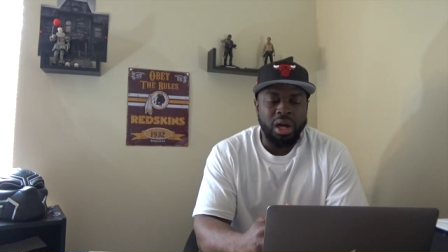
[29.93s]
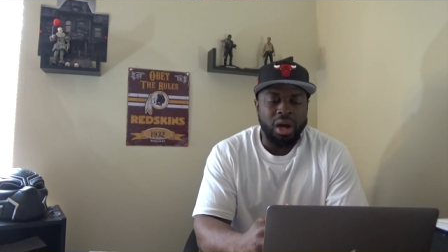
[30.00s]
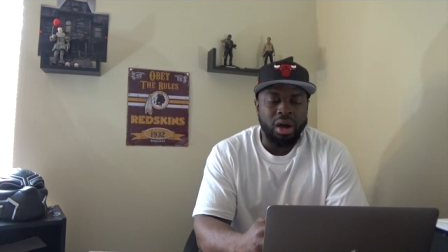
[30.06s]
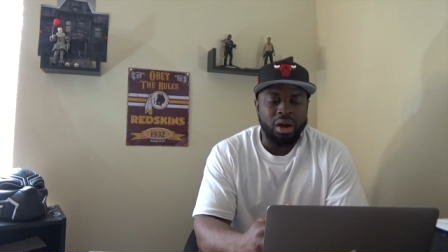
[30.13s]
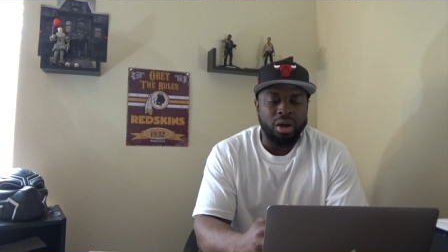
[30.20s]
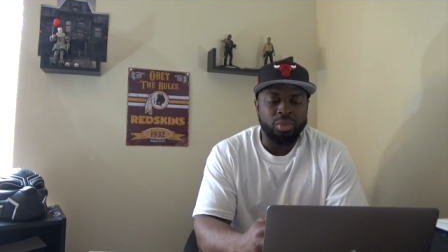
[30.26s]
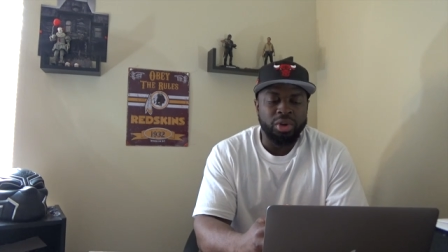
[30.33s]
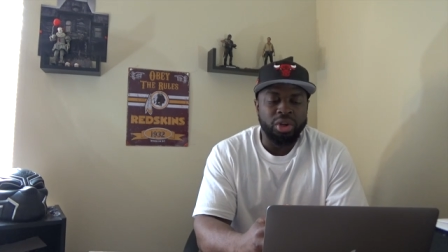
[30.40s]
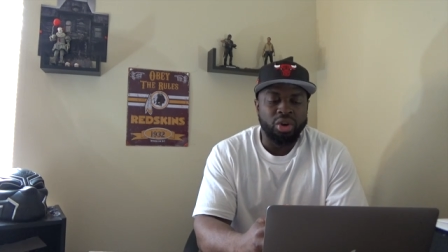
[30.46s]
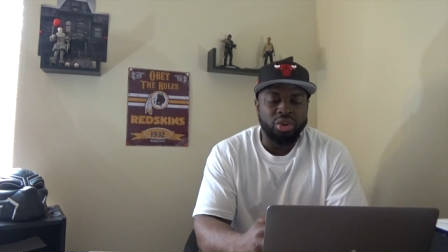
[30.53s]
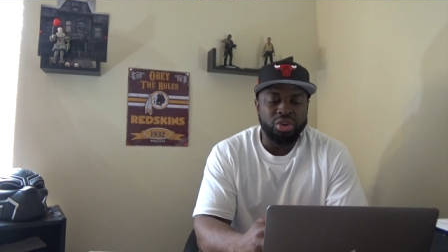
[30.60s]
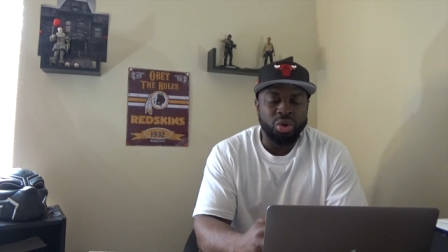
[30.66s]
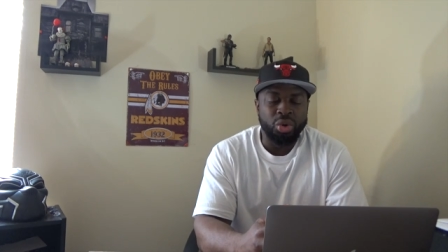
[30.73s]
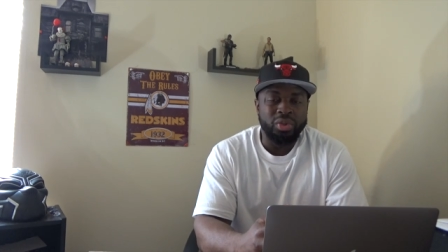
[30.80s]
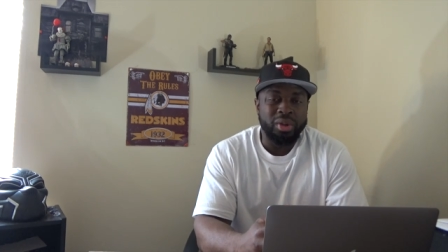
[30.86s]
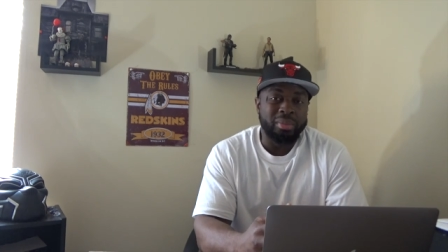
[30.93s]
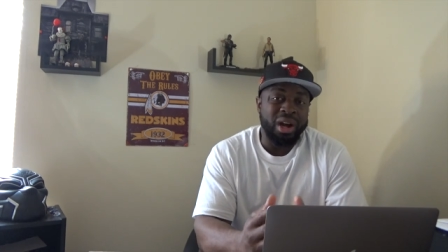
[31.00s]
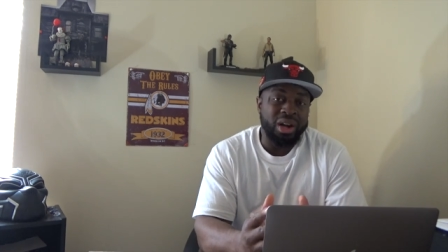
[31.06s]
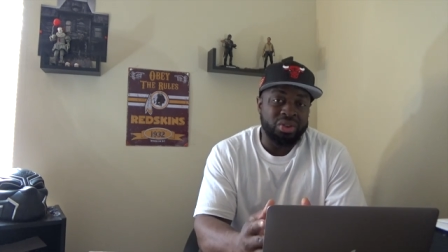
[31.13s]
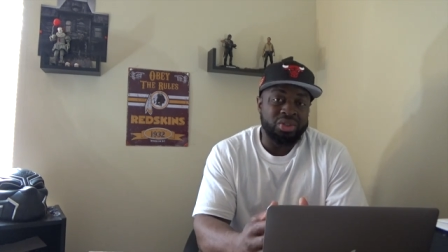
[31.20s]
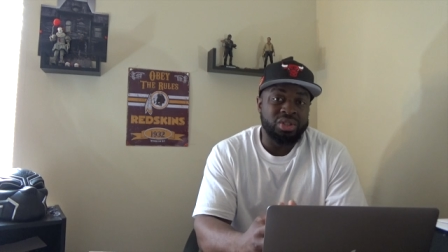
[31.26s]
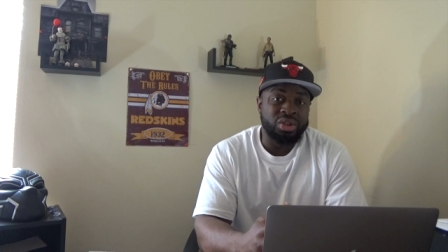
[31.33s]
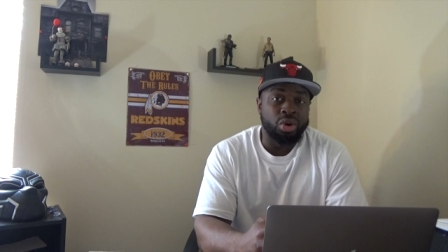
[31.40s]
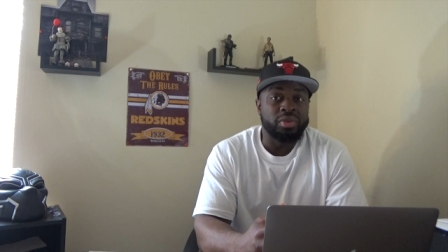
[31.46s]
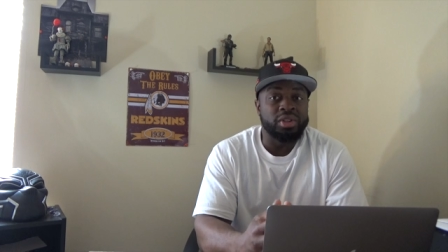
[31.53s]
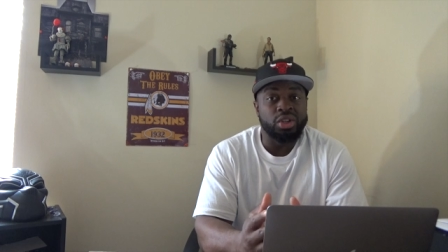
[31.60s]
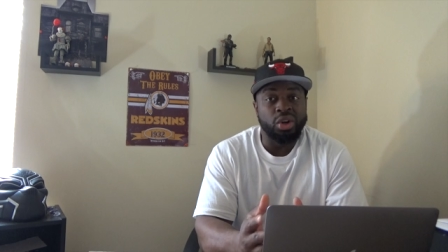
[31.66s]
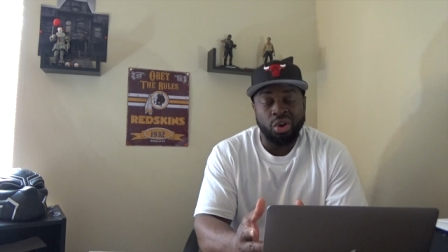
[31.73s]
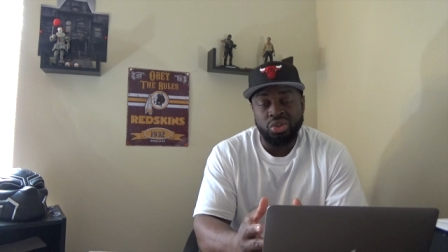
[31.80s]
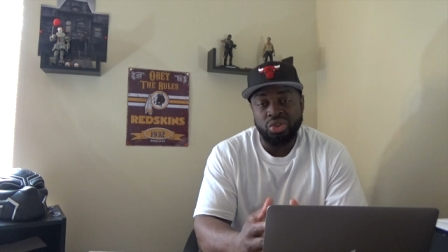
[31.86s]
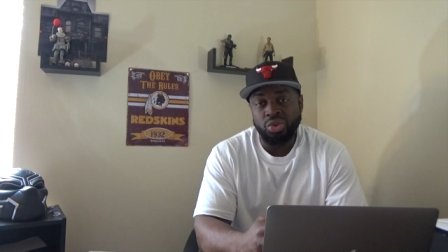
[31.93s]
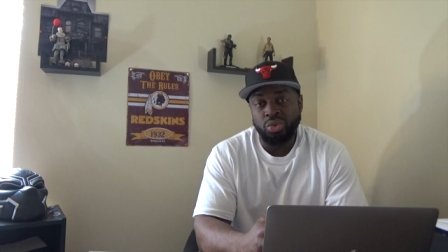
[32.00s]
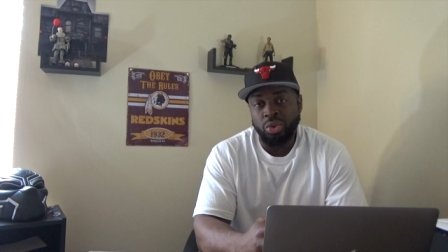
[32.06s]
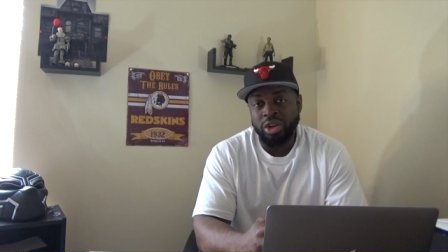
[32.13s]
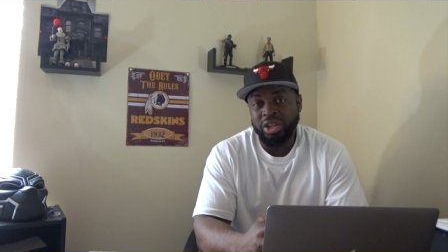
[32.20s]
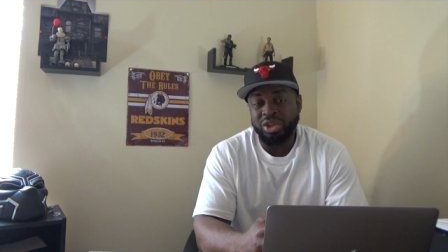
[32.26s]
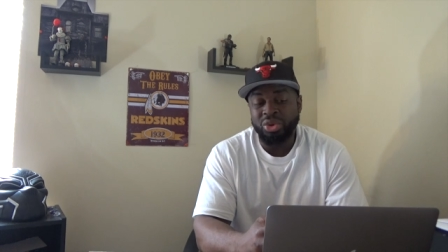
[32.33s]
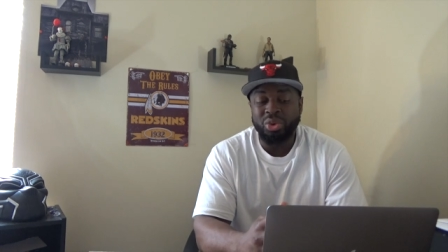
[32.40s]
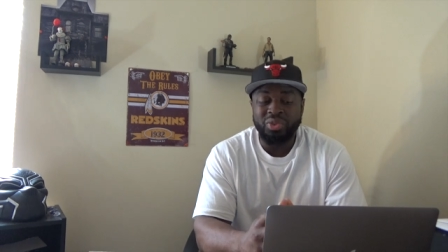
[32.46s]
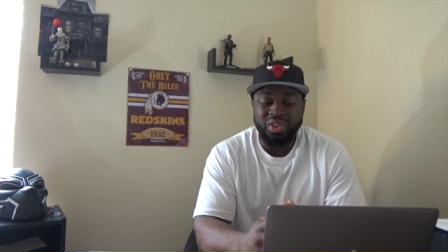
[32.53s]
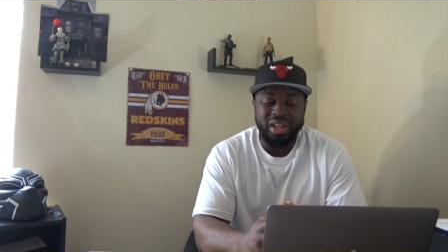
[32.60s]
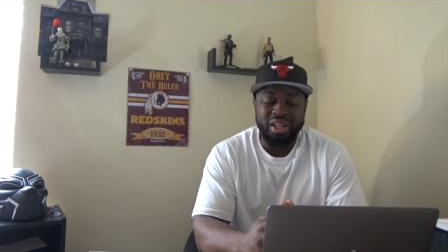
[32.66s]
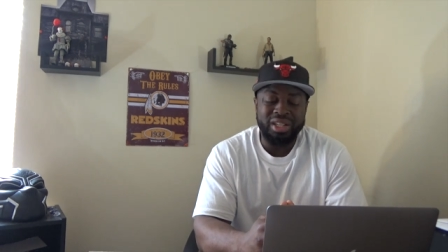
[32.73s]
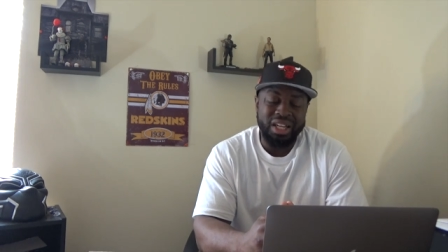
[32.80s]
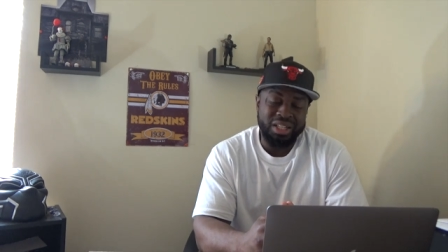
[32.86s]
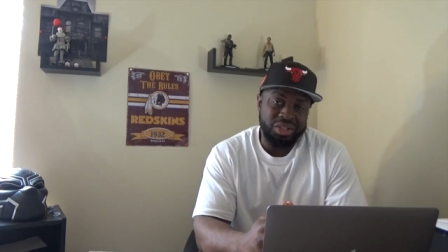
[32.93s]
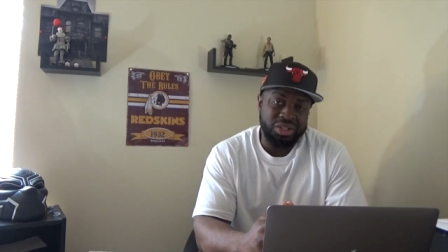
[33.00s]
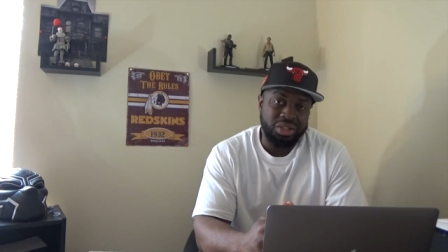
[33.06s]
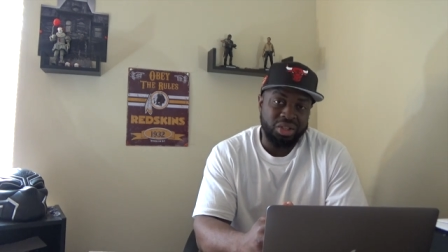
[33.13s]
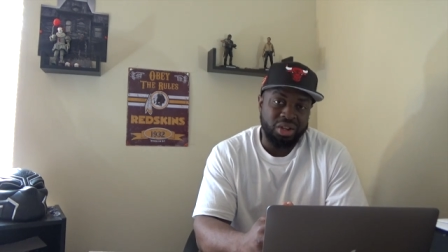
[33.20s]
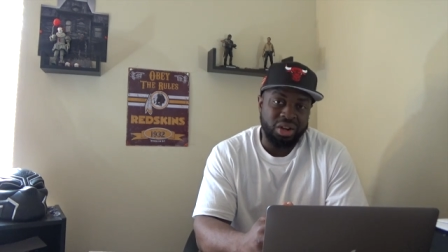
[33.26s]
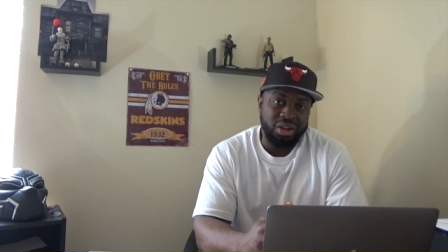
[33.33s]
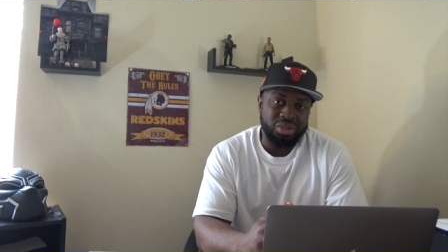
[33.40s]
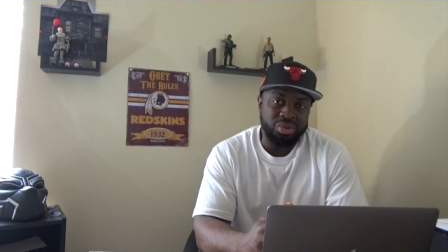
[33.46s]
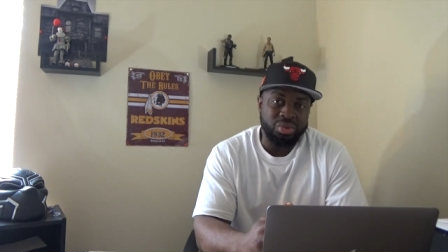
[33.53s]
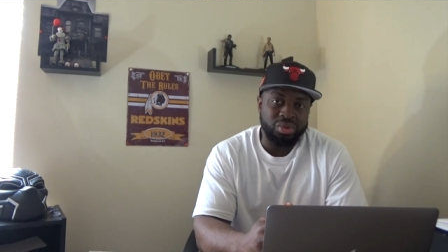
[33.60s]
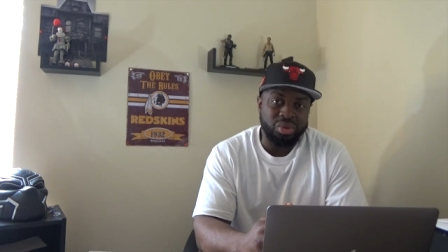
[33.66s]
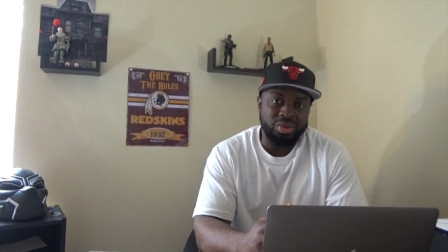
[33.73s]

Um, we all know that Microsoft is also working on their next gen console.